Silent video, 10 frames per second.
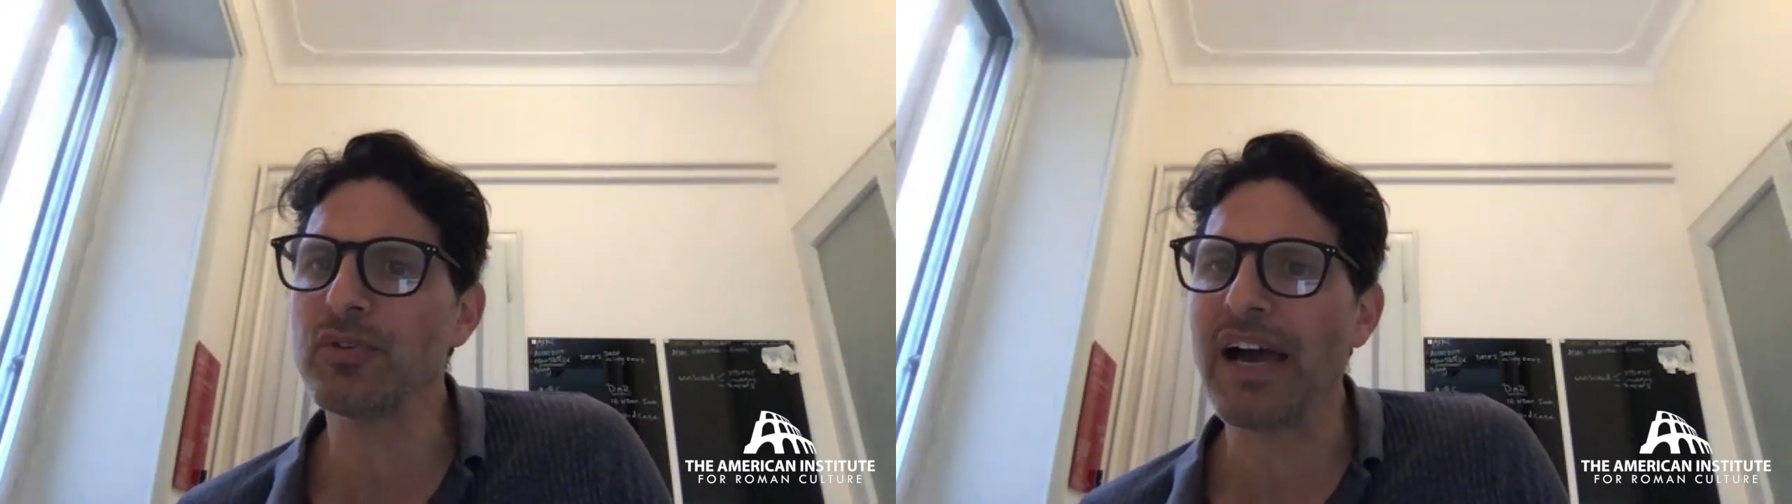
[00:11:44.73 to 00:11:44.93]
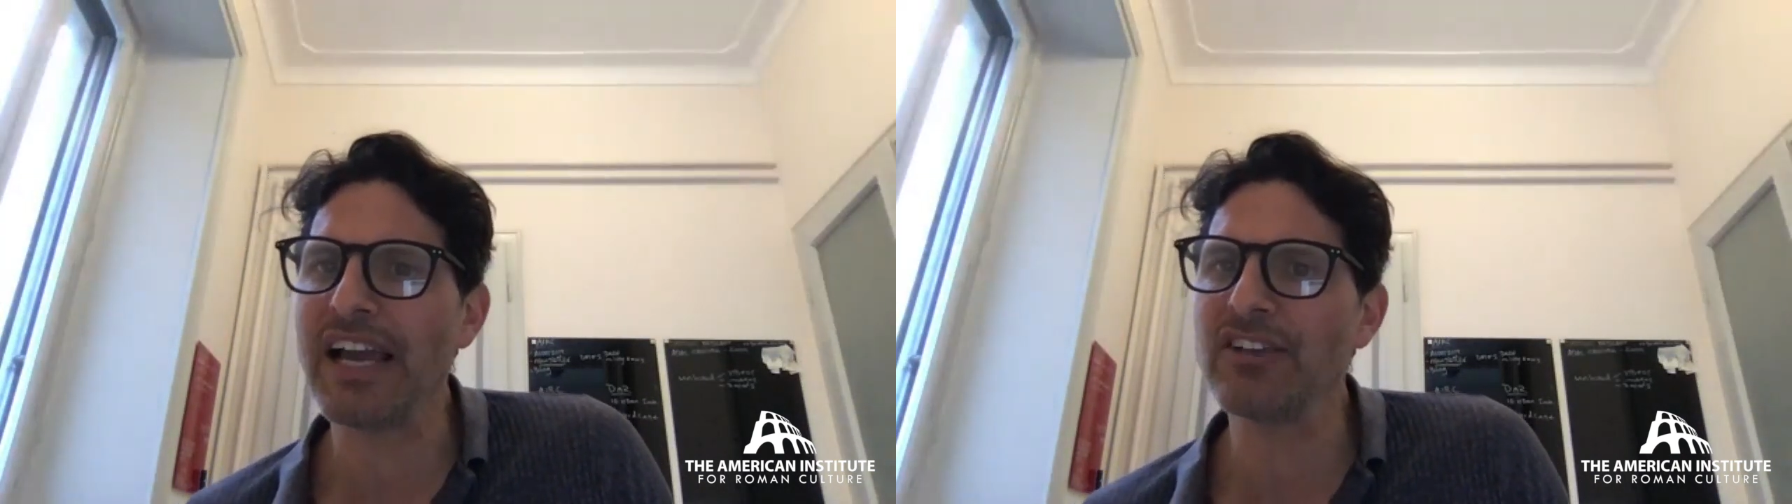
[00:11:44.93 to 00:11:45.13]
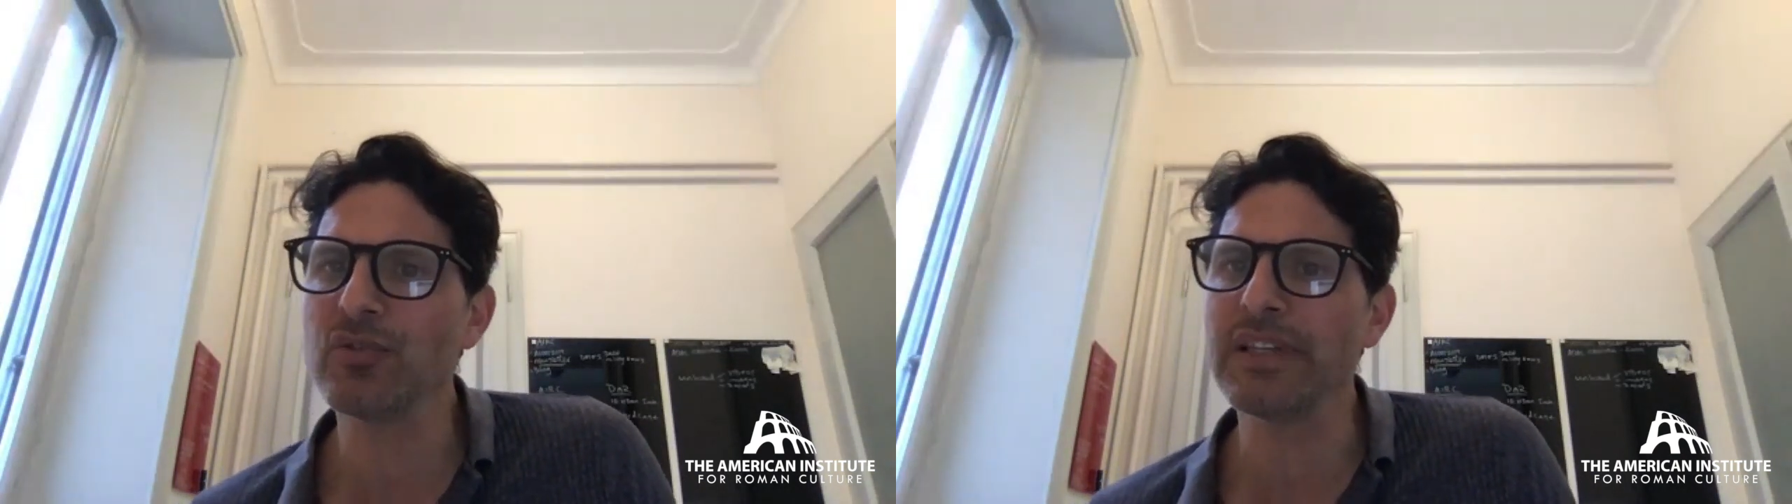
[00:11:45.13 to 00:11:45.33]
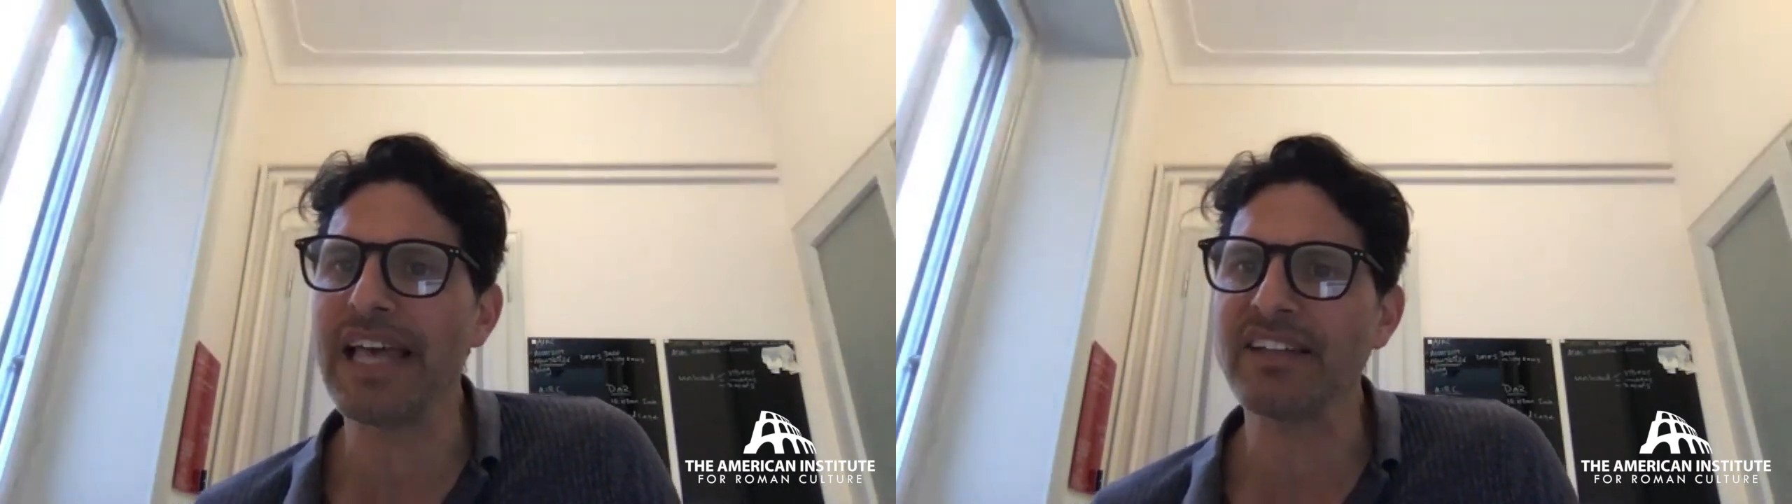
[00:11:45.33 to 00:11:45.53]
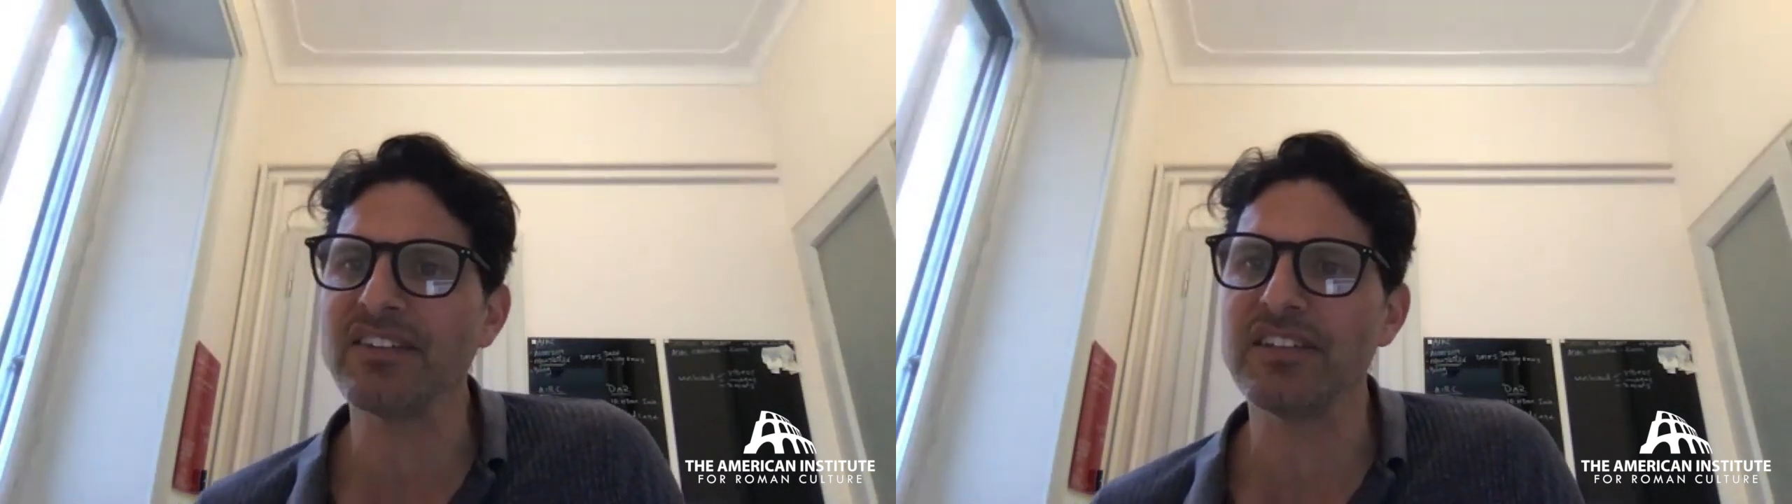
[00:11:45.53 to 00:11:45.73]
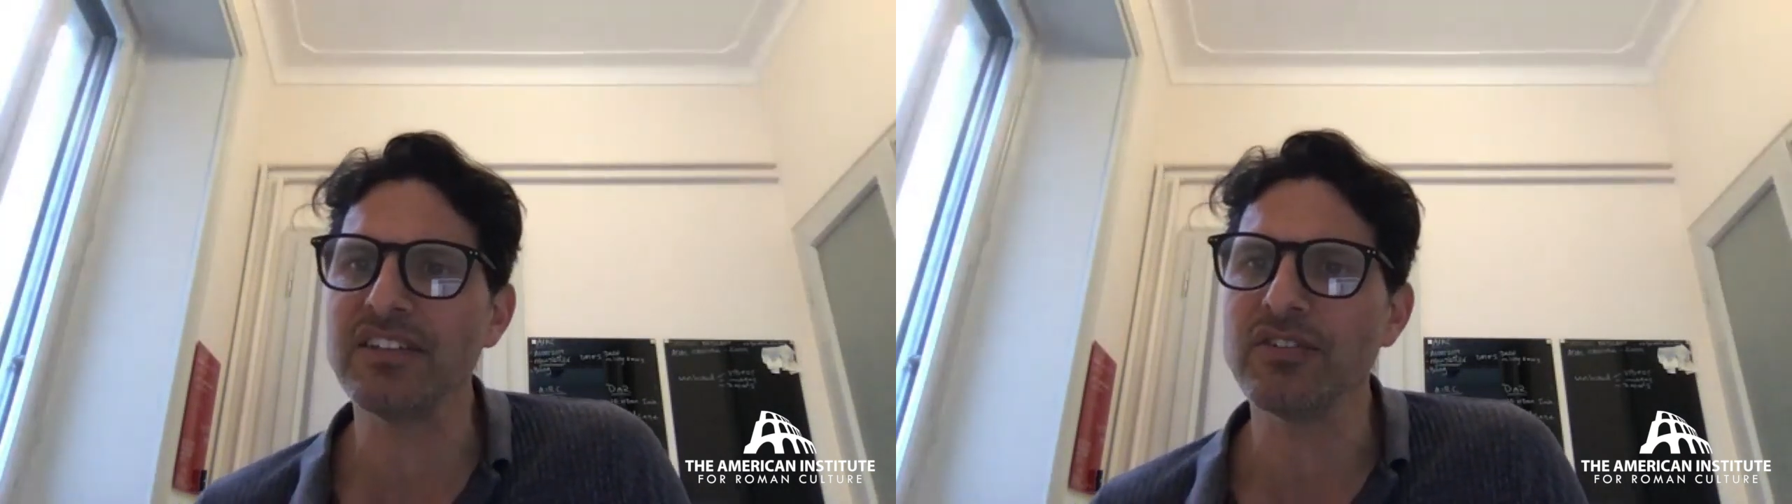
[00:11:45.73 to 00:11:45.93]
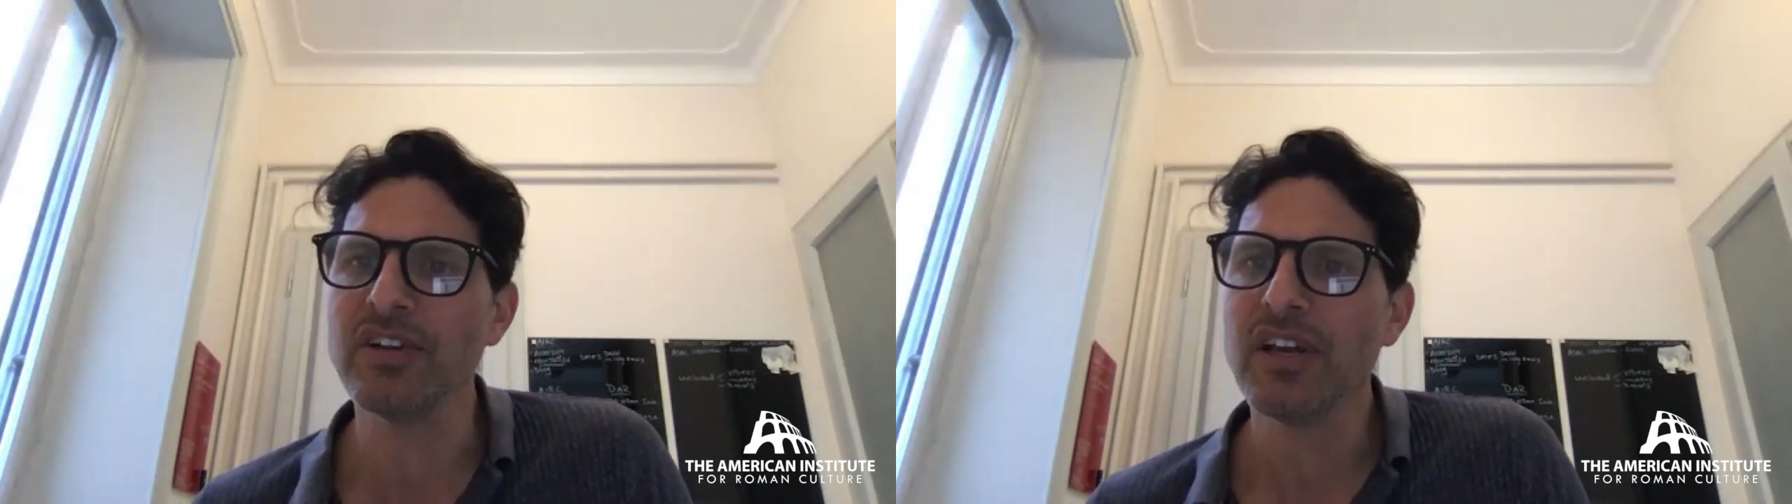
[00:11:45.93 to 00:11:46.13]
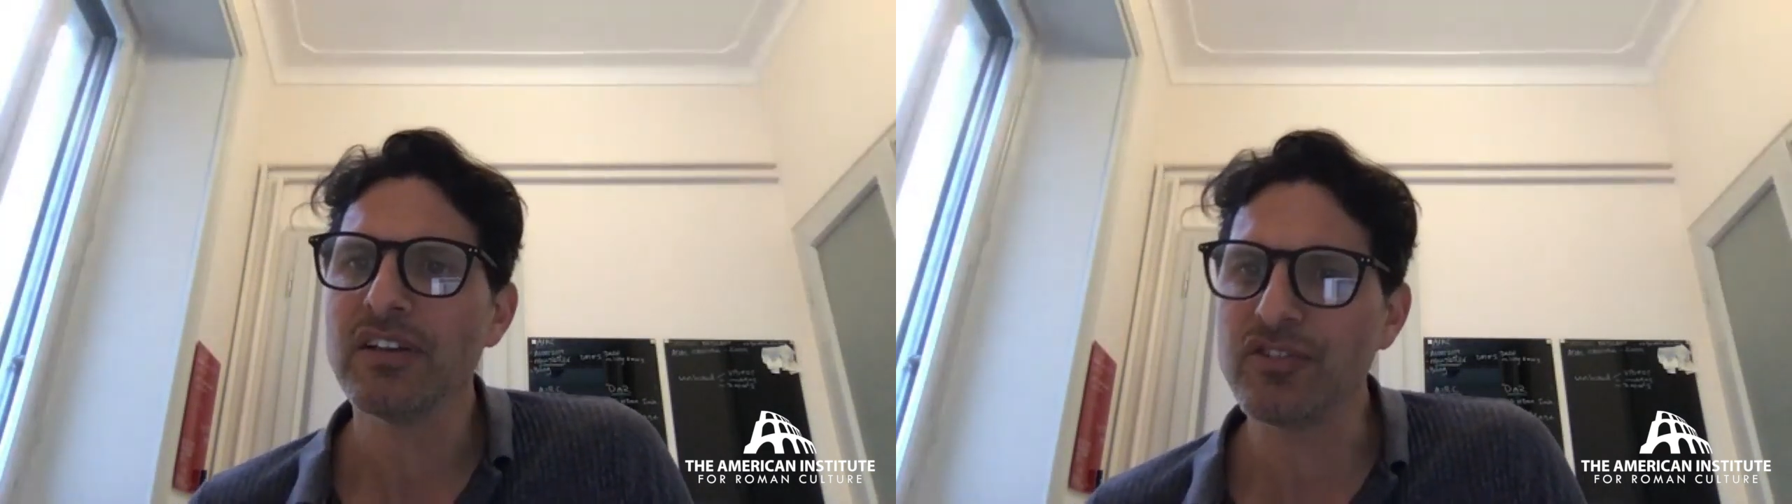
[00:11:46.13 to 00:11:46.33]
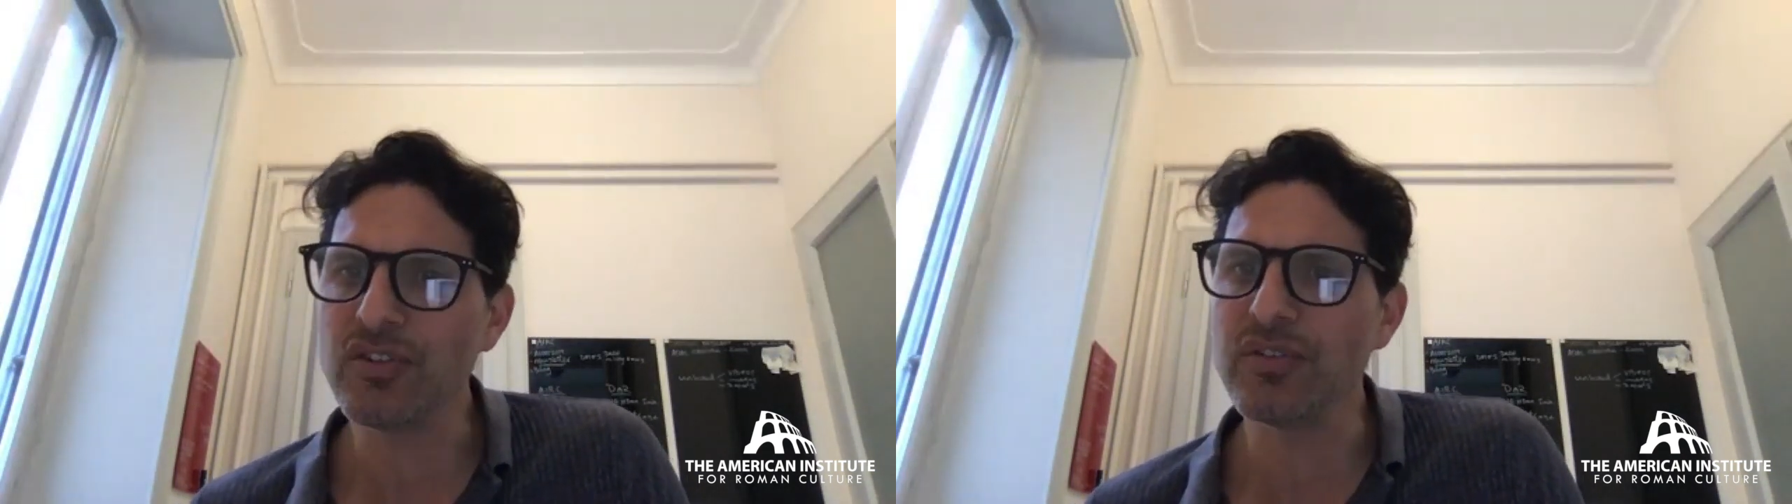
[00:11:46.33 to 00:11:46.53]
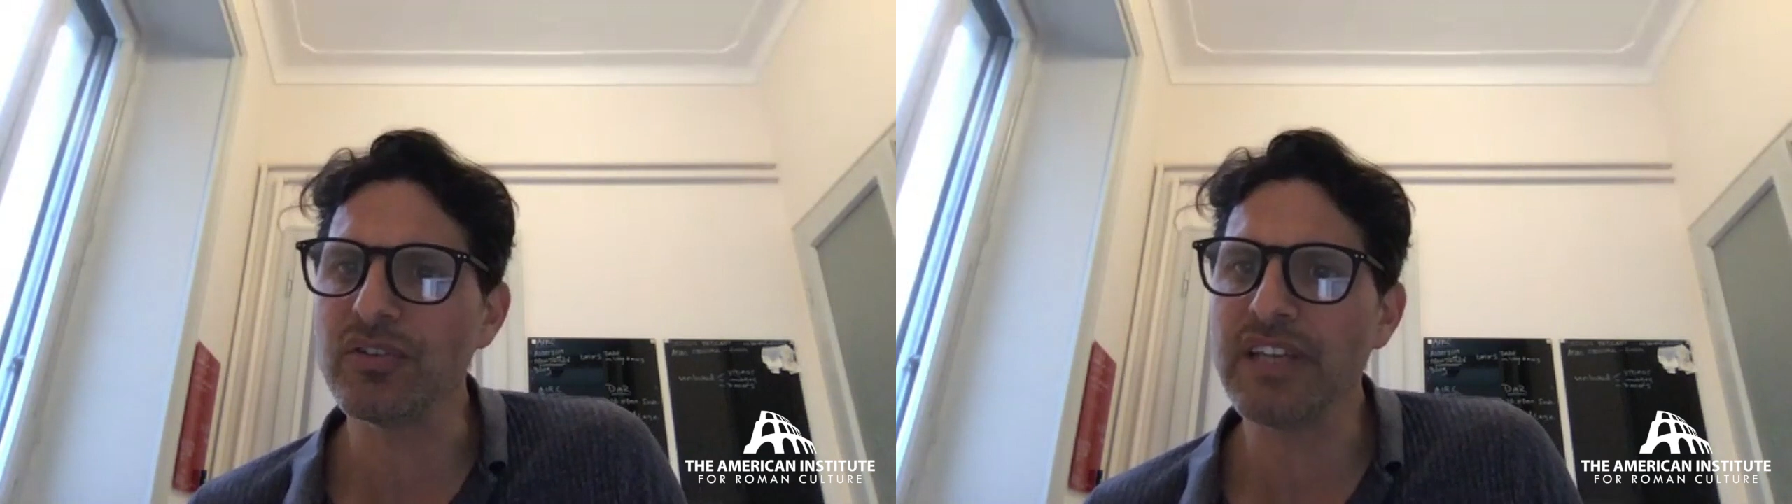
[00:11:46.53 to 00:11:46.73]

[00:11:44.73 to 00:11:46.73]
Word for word: to high school Latin students?